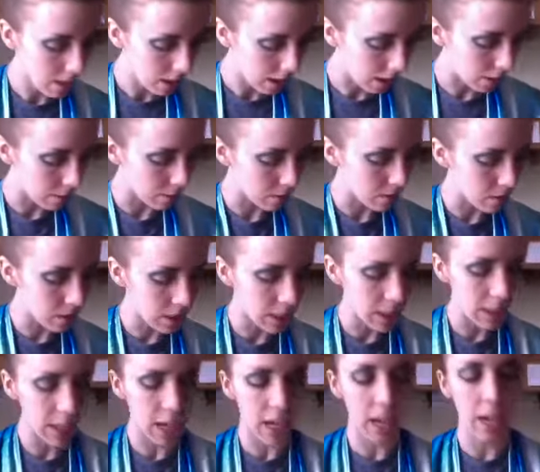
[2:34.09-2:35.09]
I was
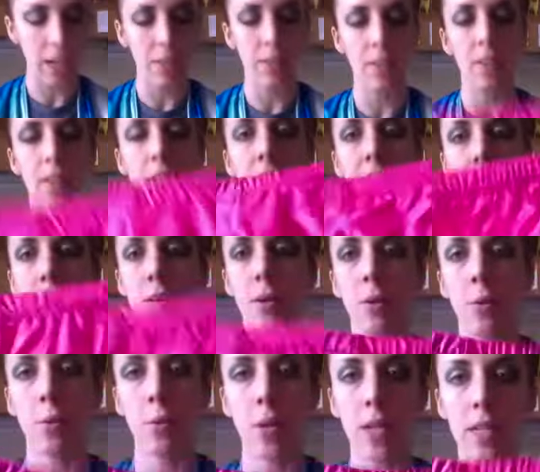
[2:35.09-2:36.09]
looking at the
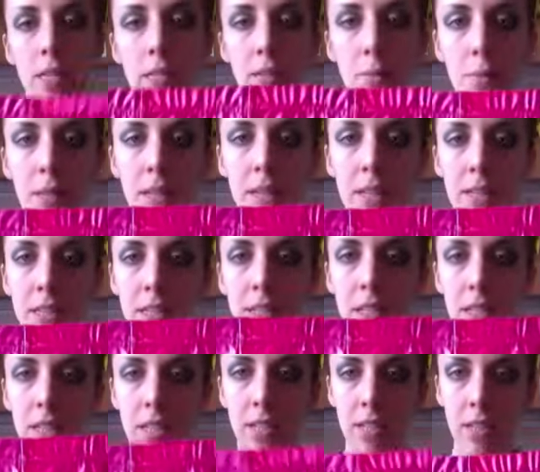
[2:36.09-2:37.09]
waistband,
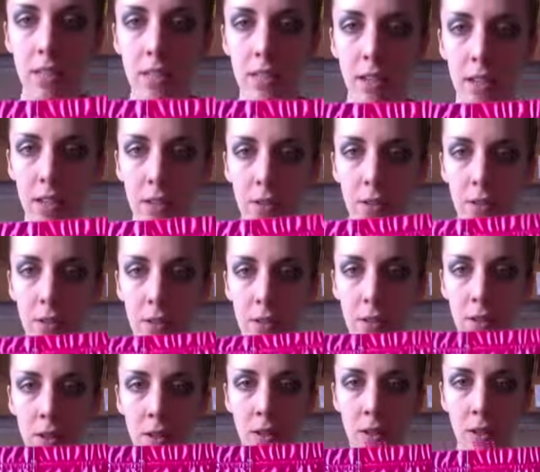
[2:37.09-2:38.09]
and it is kind of
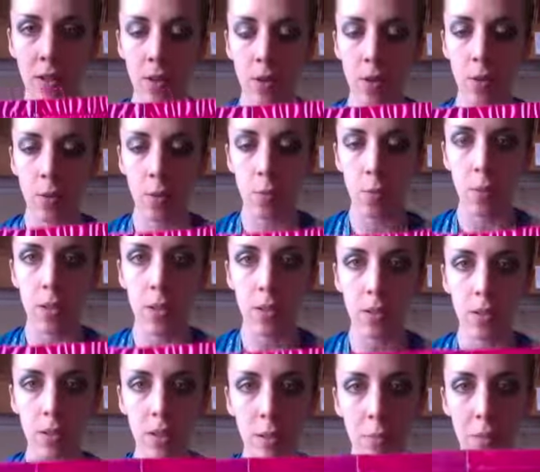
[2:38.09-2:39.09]

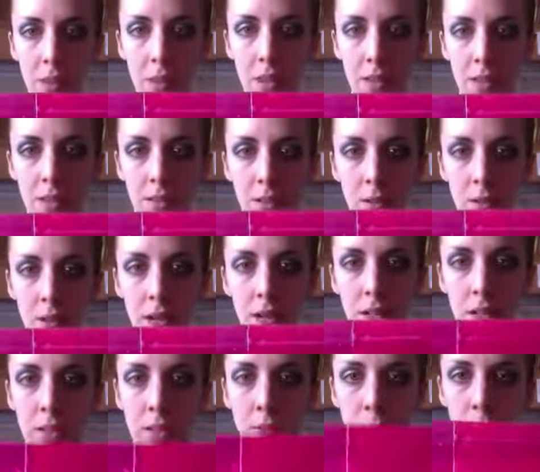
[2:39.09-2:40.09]
wrinkly, but that's all right
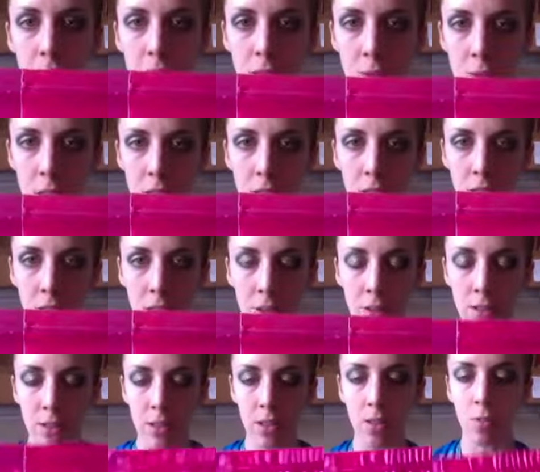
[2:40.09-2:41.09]
because when you stretch it out,
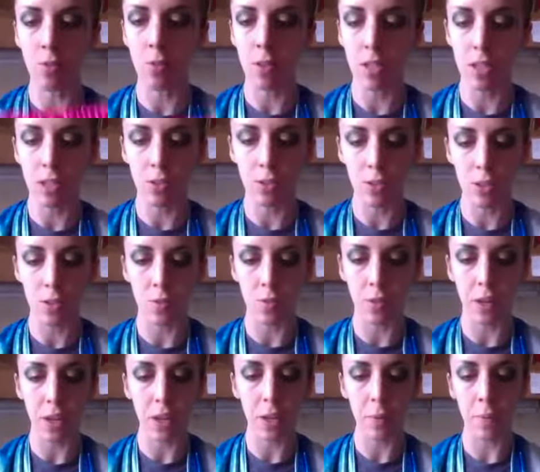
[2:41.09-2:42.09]
it's gonna fit you just
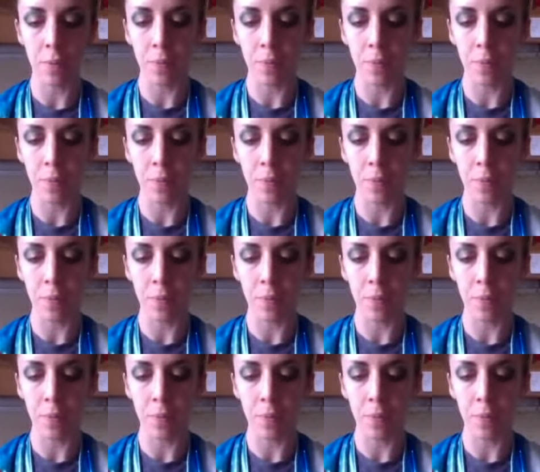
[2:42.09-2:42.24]
fine.